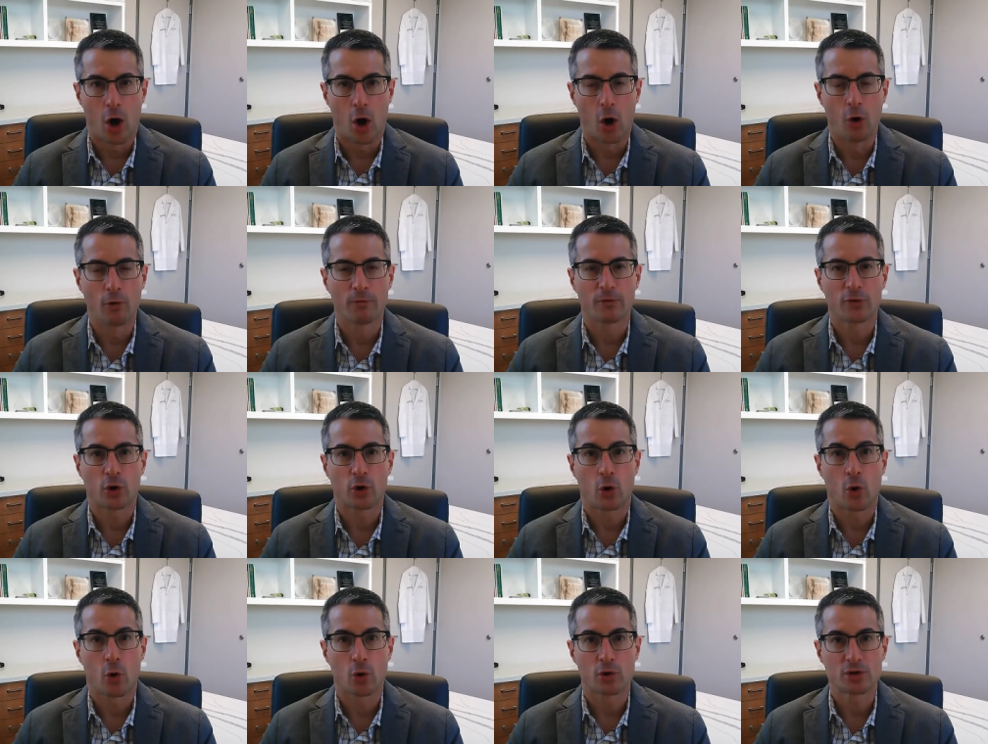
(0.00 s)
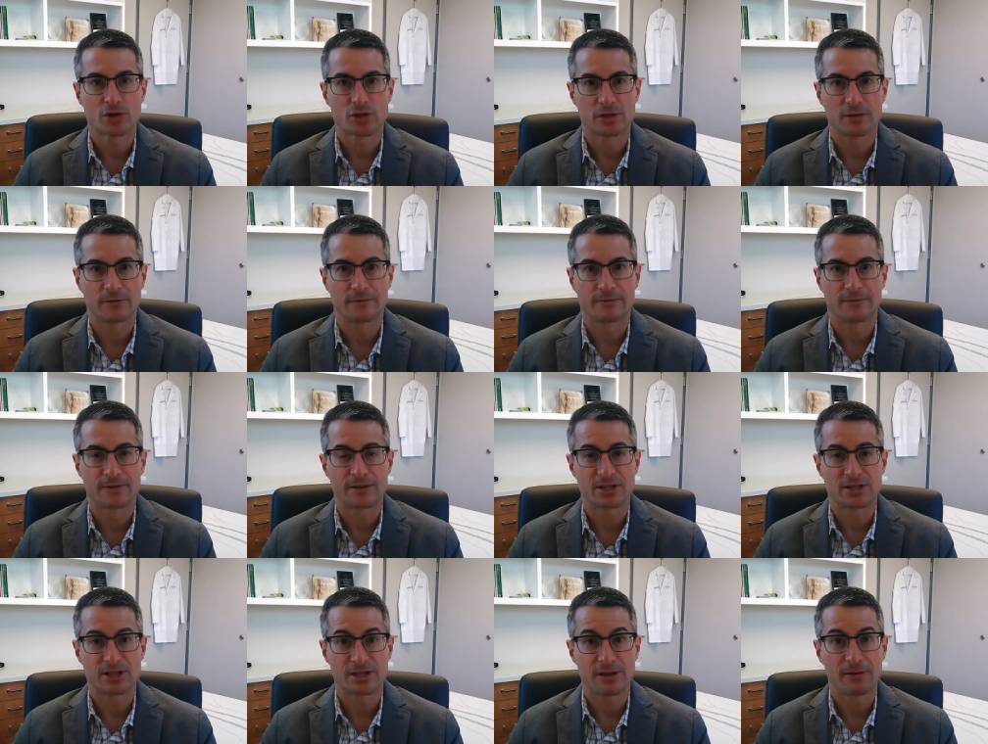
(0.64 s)
Over the course
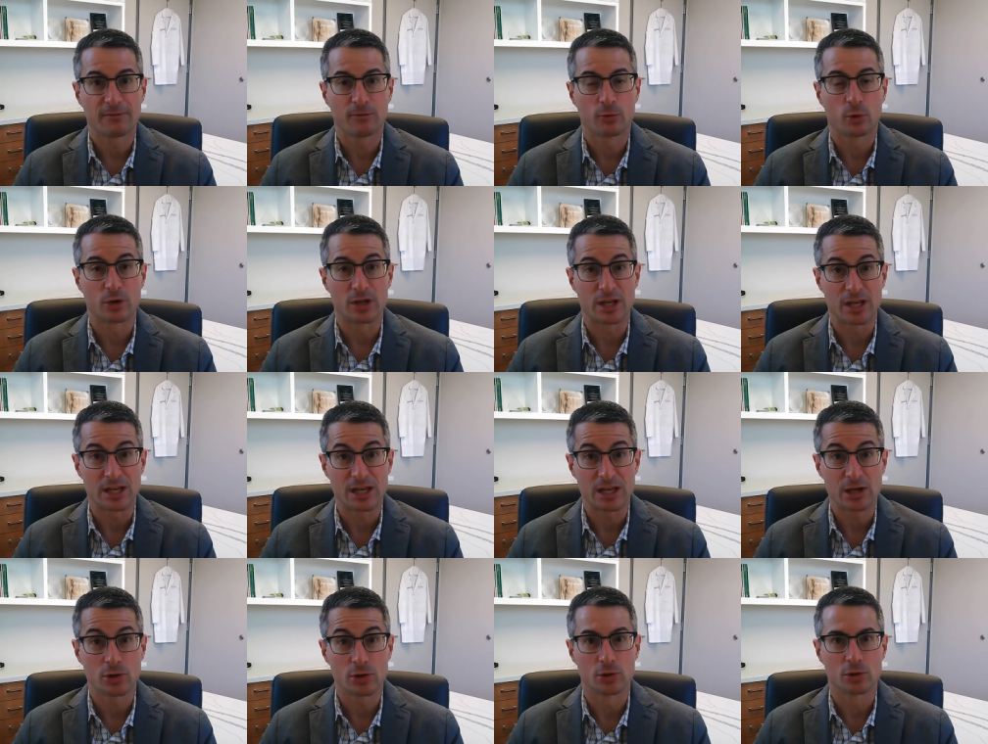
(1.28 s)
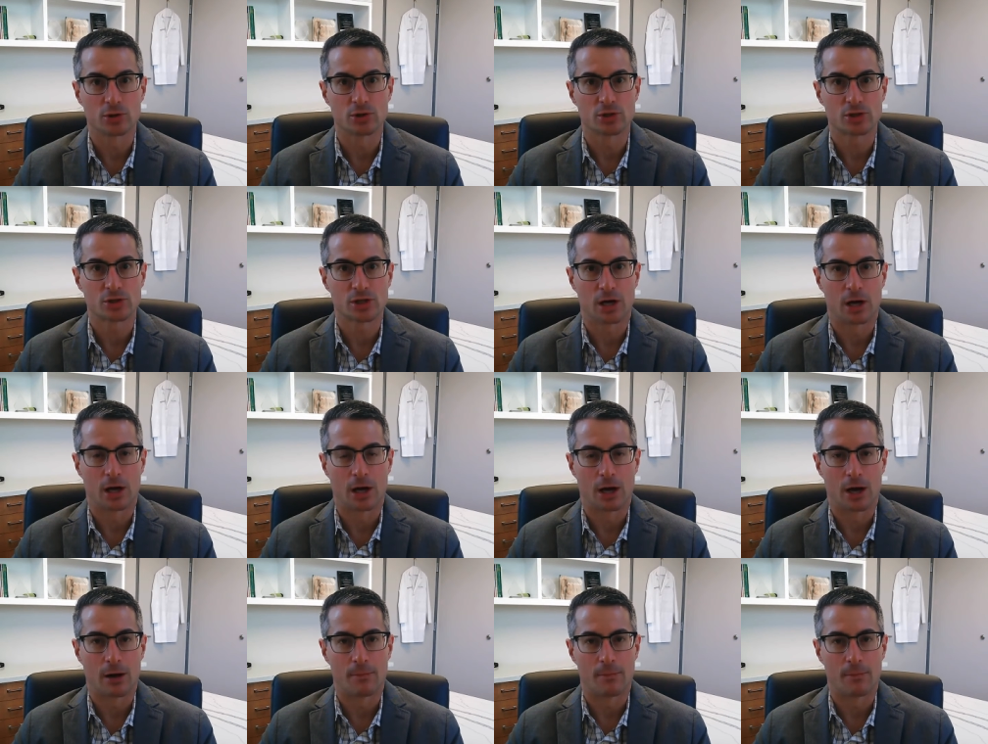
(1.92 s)
of several years,